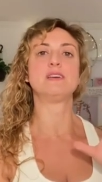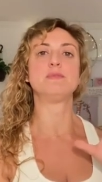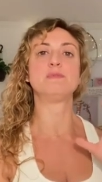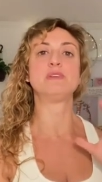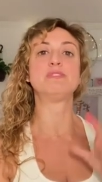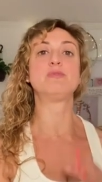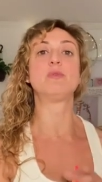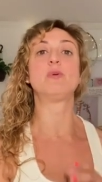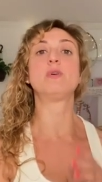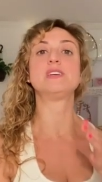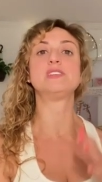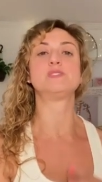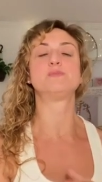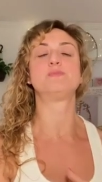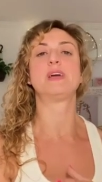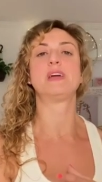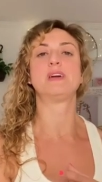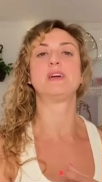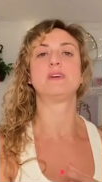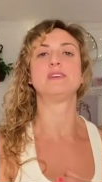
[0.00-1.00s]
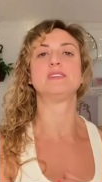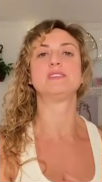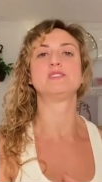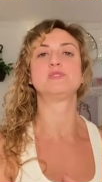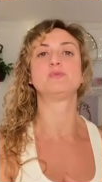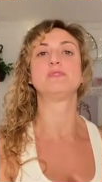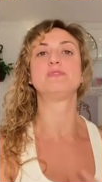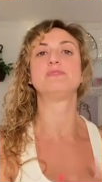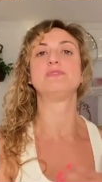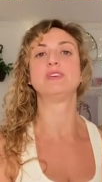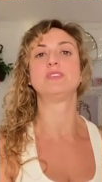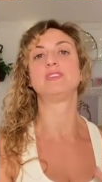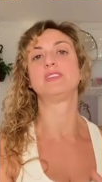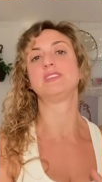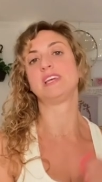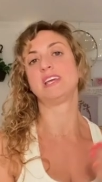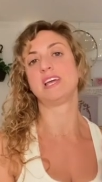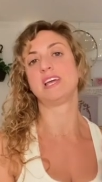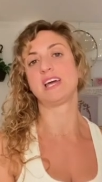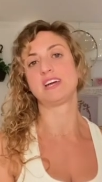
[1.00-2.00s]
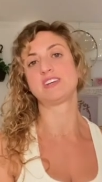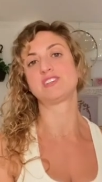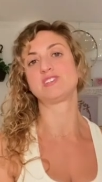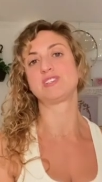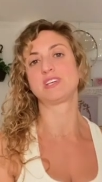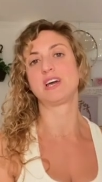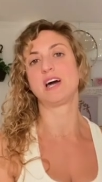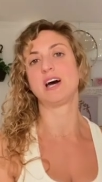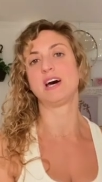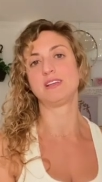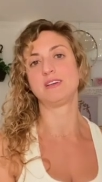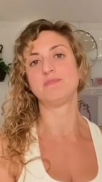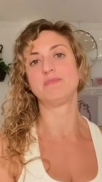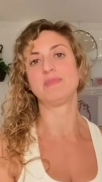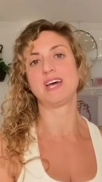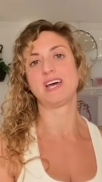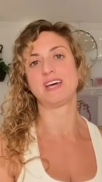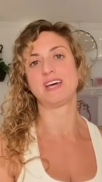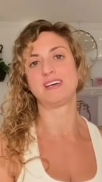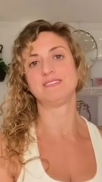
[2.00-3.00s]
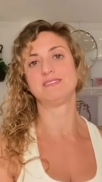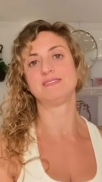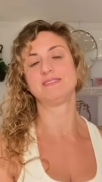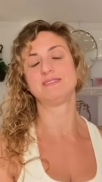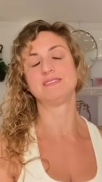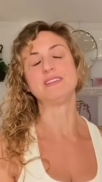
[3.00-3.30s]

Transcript: before his parents revealed that they actually got him that,